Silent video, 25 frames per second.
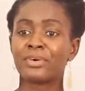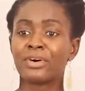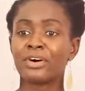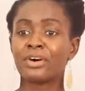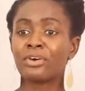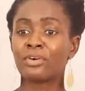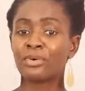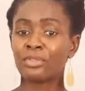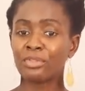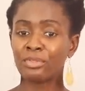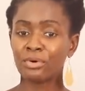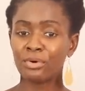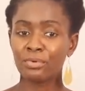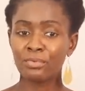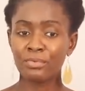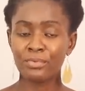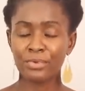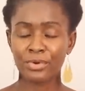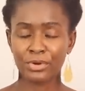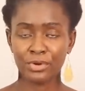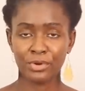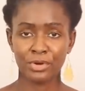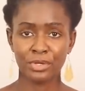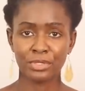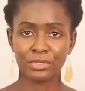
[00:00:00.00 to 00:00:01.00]
although we
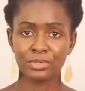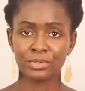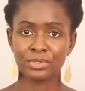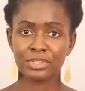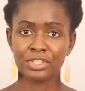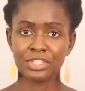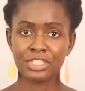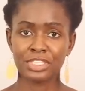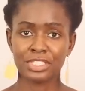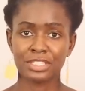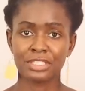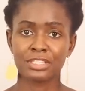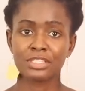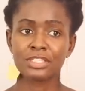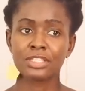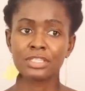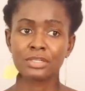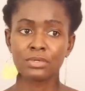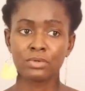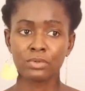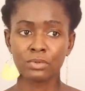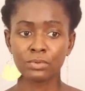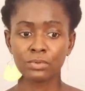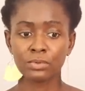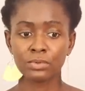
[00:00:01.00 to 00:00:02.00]
were going to these
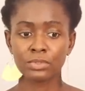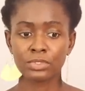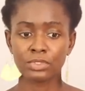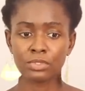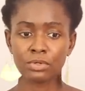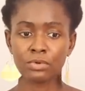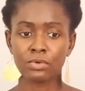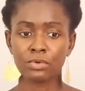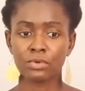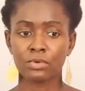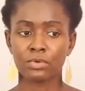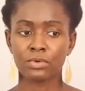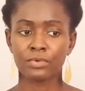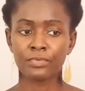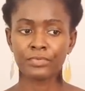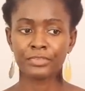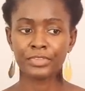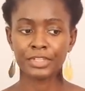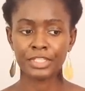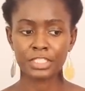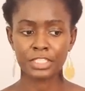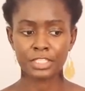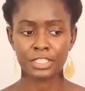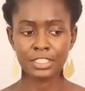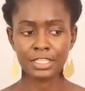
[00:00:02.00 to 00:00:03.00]
schools or
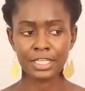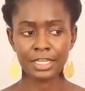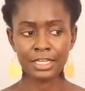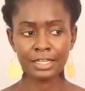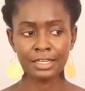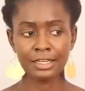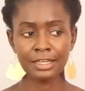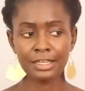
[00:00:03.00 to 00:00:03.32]
these uh,